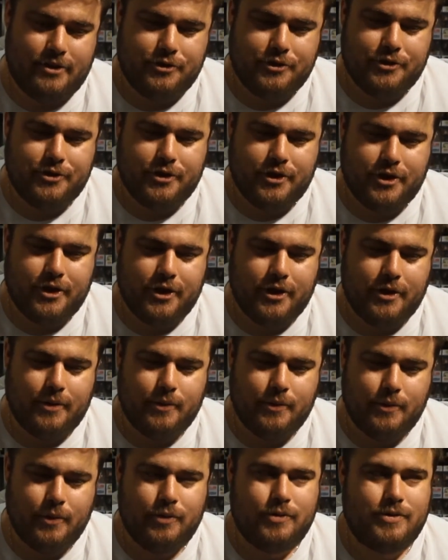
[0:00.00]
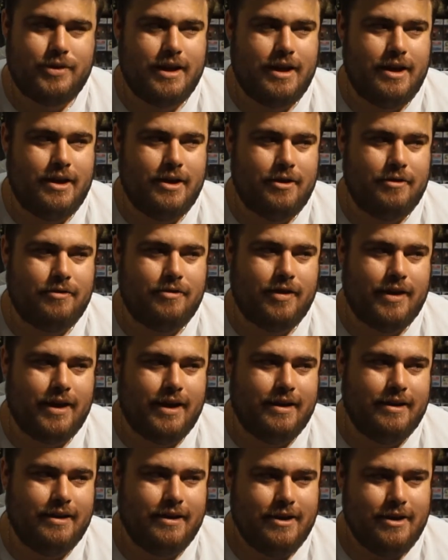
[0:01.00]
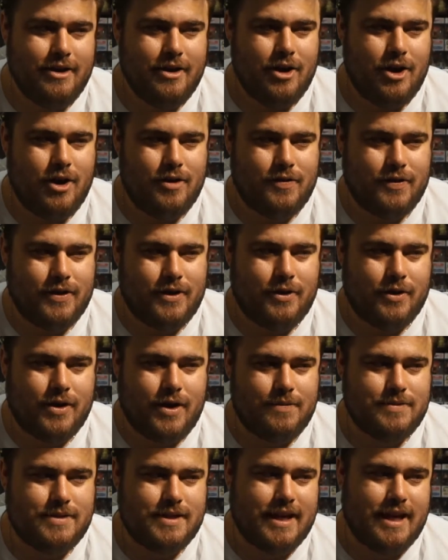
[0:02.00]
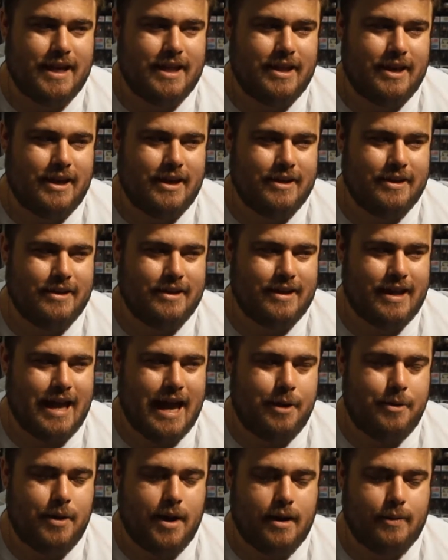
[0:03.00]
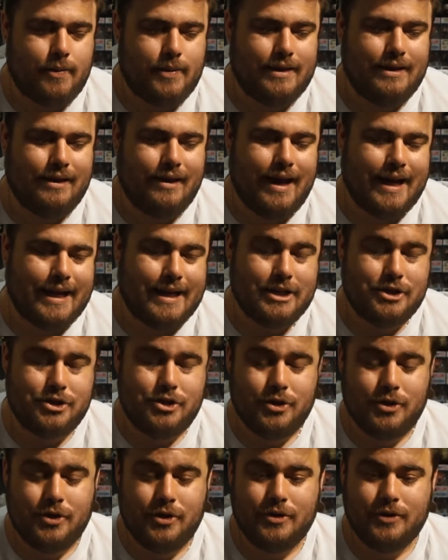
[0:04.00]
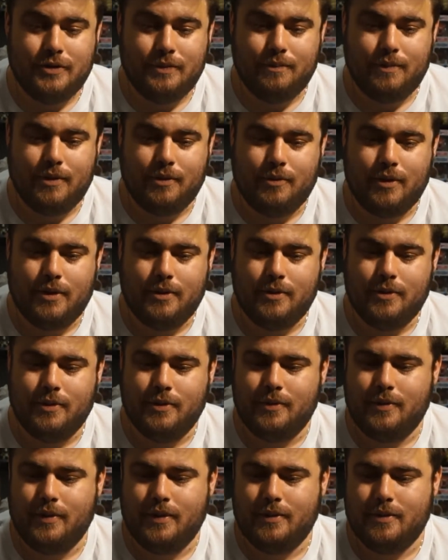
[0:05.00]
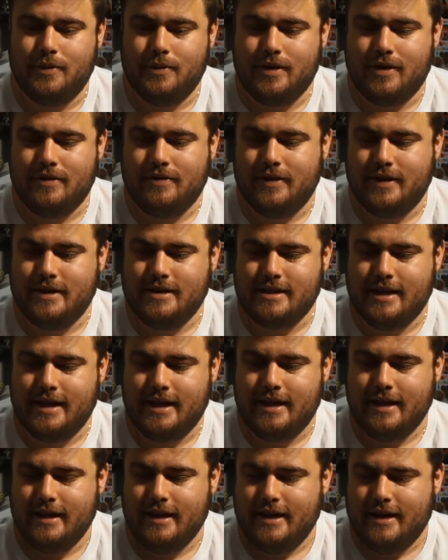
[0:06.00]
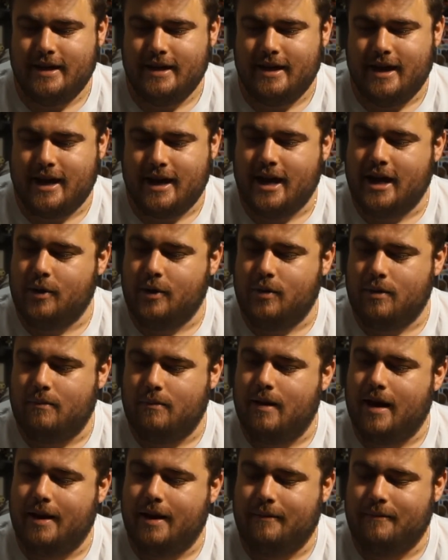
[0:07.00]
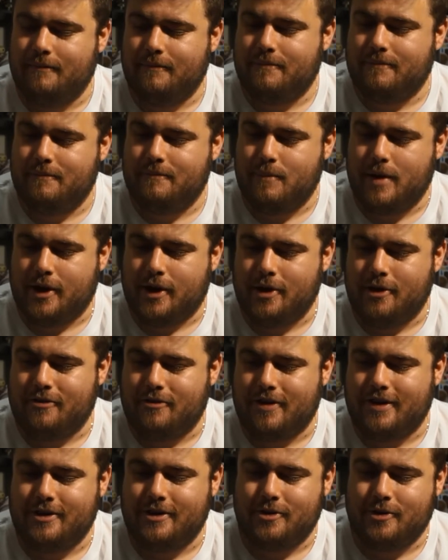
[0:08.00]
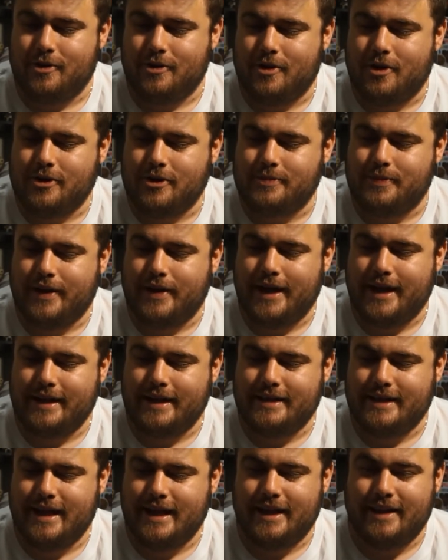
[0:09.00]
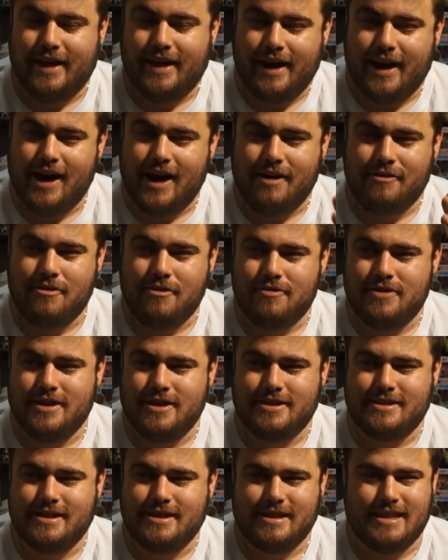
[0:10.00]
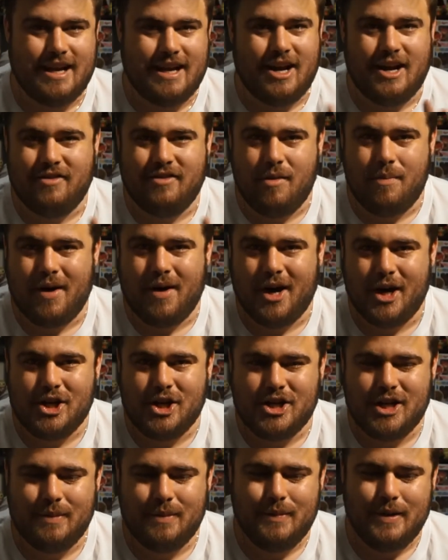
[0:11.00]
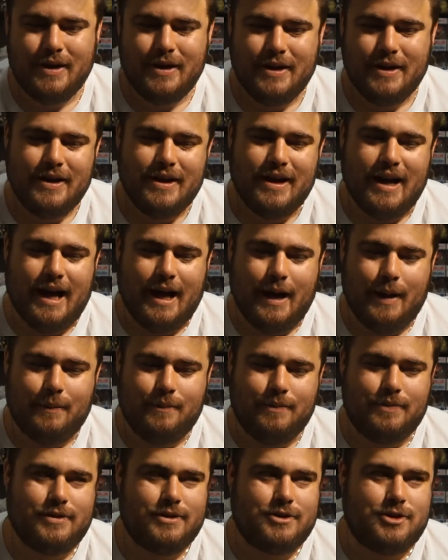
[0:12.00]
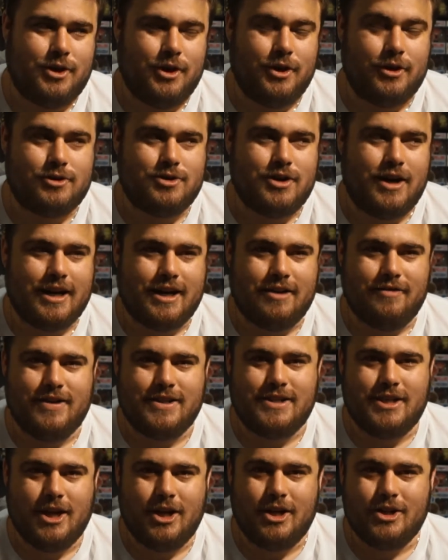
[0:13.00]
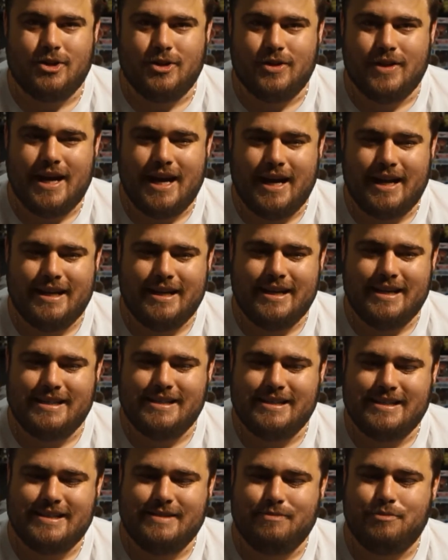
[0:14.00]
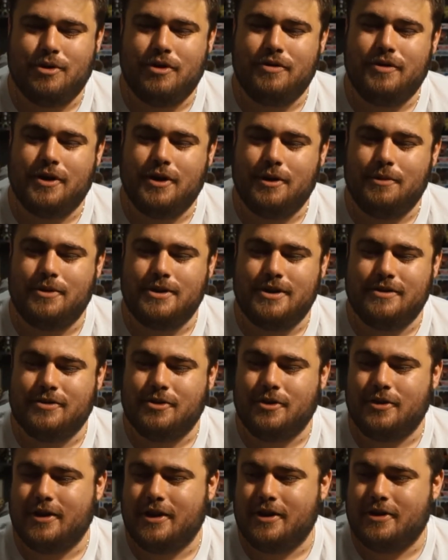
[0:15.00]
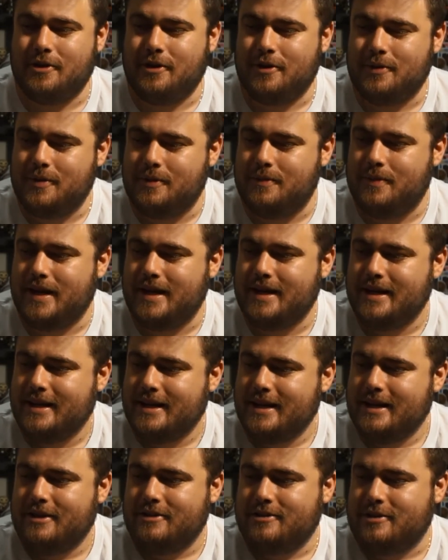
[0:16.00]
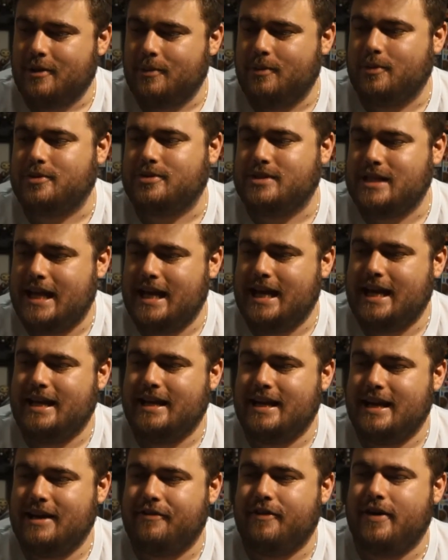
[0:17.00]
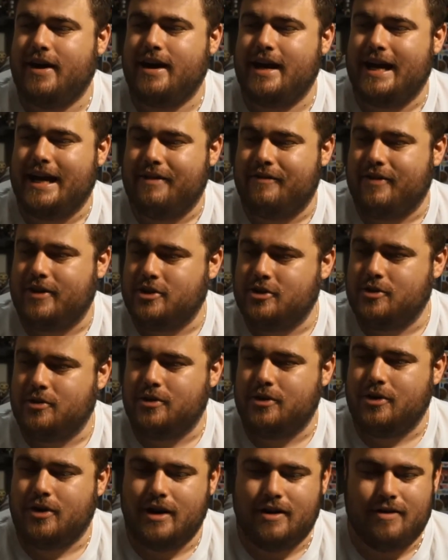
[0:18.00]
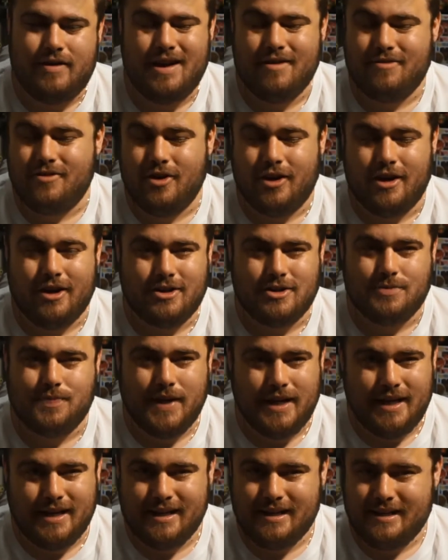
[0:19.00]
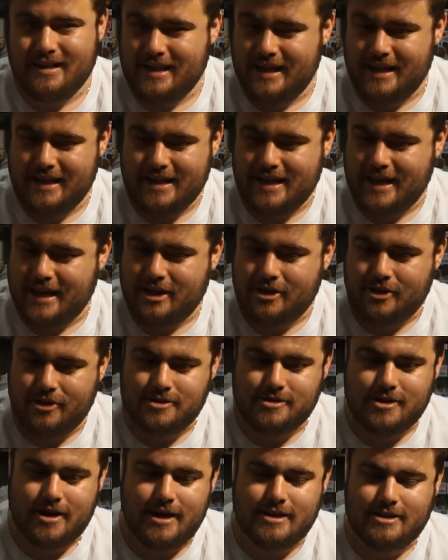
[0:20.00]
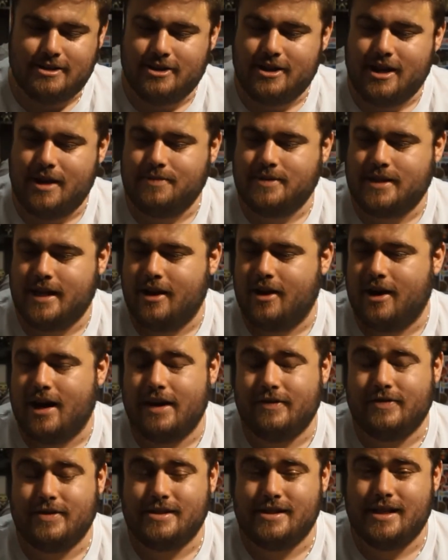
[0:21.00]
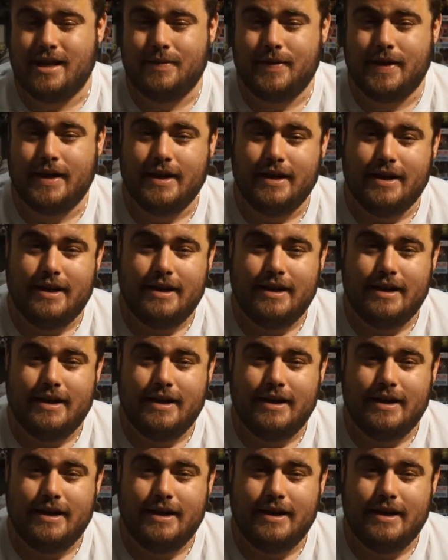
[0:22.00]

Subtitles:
So we'll see. Hopefully it all comes together how I would like it to. But we will definitely see. I kind of want my girlfriend to cosplay the other half of this. They're kind of a partnership. So trying to convince her to do that is proving a lot more difficult than I thought it would be. So we'll see if I do or not. If not, I'll just be in geek clothes, guys. So come say hi if you see me.